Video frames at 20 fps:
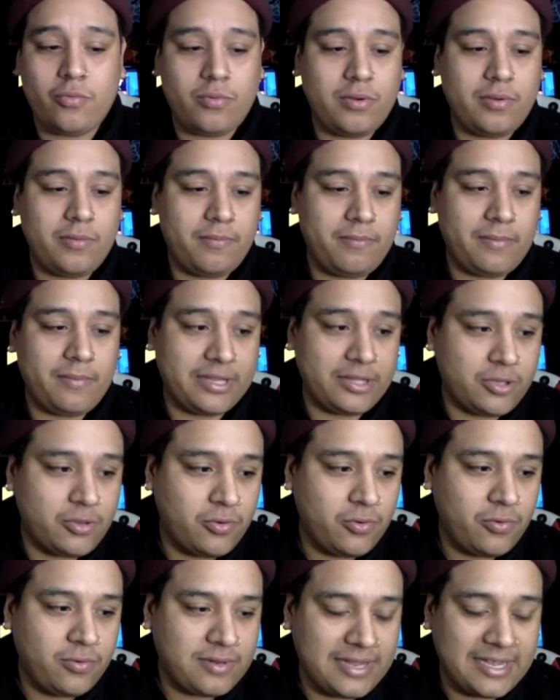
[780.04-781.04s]
my
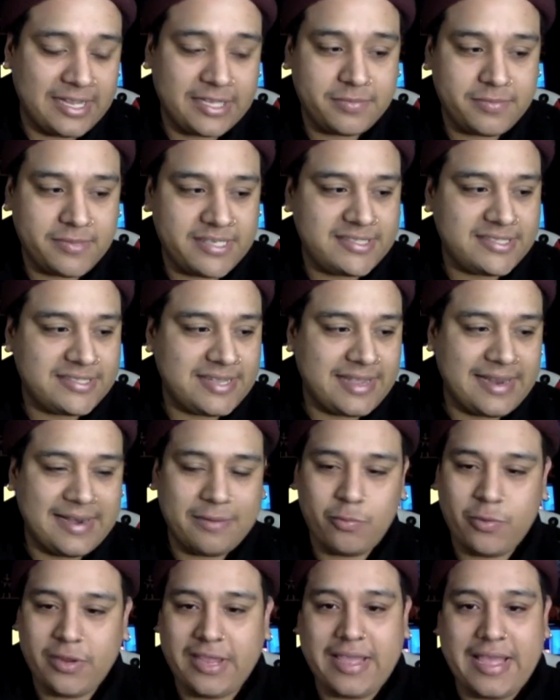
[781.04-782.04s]
two classmates that
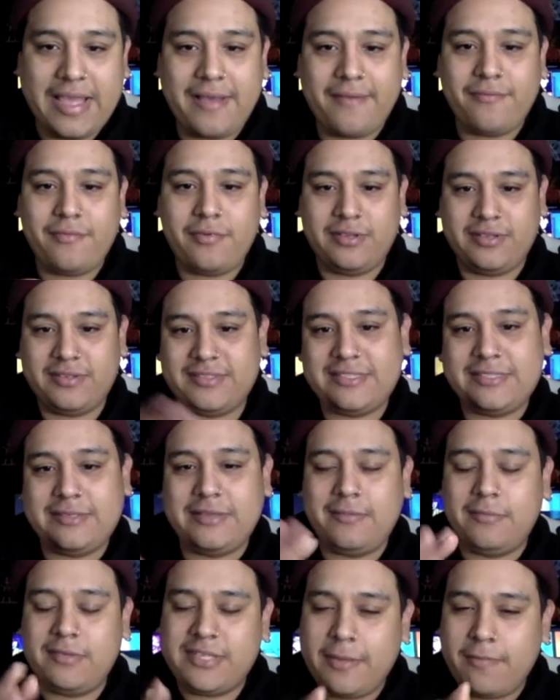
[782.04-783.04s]
we have
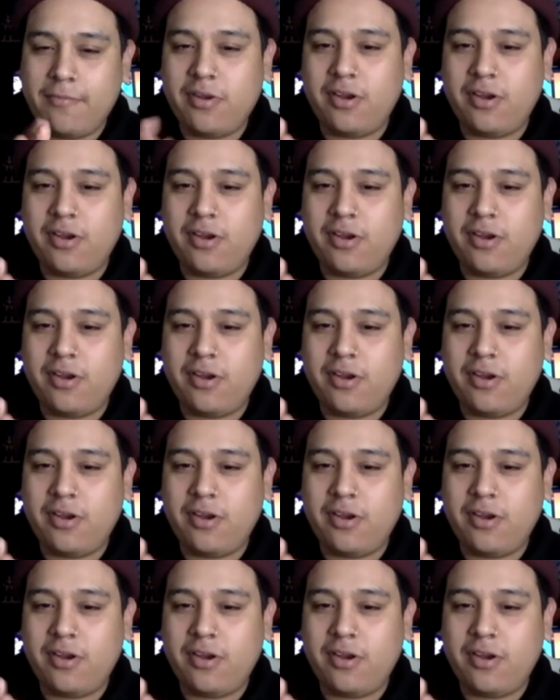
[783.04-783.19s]
similar